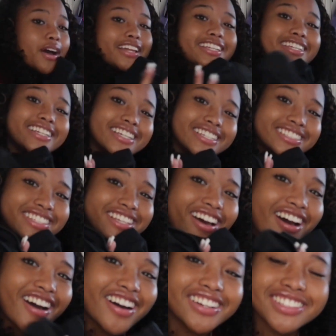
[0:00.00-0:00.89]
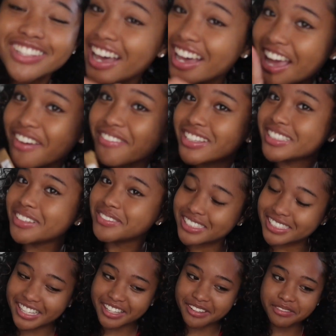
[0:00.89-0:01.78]
ideas, y'all. So I got me some
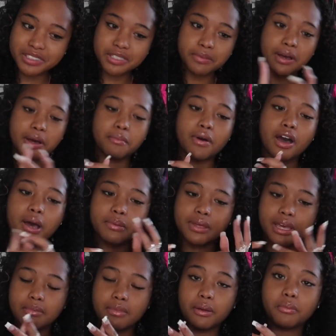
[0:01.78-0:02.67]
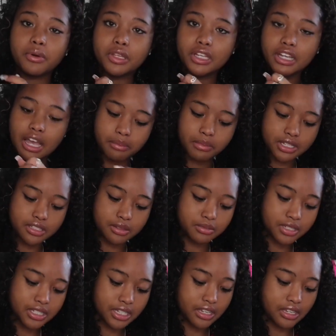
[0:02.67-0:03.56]
Skims. So my mom and my brother got me
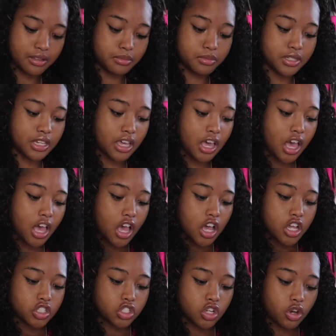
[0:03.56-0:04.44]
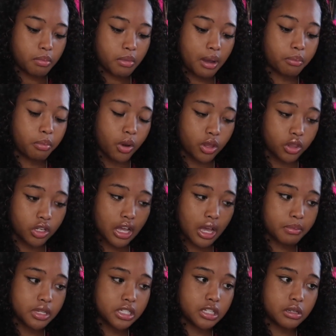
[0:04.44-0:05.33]
some Skims. So my brother
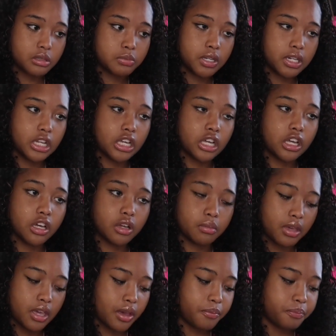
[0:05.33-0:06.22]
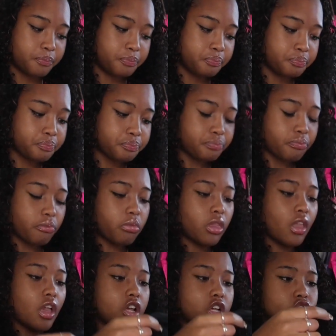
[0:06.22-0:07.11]
got me Skims, but it didn't come yet.
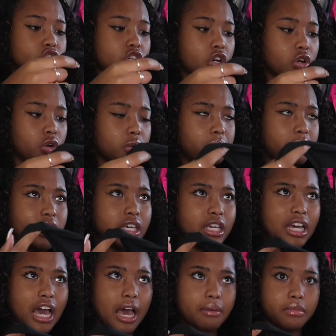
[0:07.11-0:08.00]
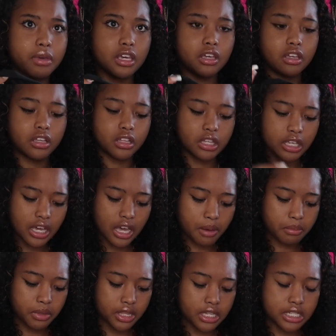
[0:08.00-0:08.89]
So, but he got me
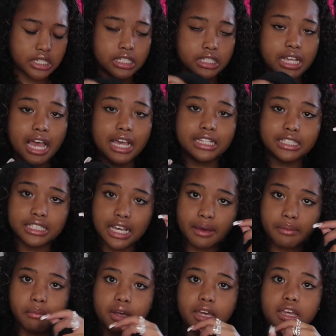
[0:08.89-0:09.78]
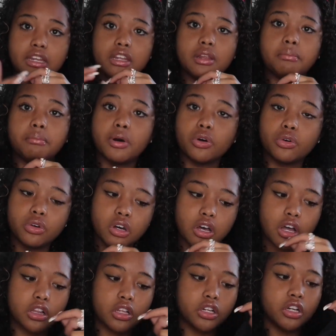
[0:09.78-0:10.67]
this exact set, but in the bone
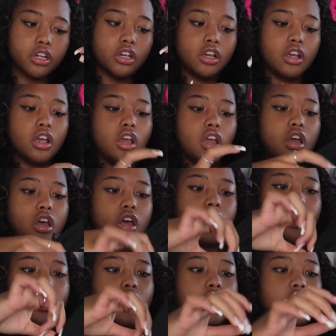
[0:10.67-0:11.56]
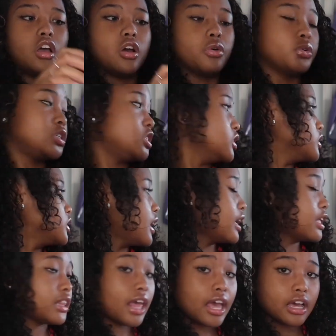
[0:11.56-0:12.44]
color. Which is
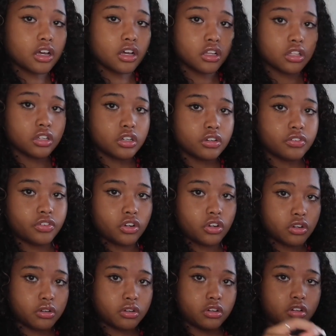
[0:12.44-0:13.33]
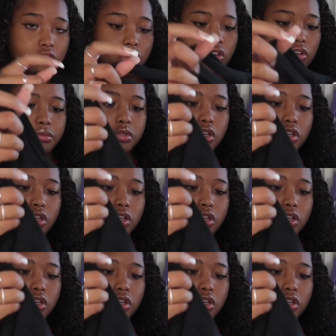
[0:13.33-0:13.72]
like that color, if you don't know what I'm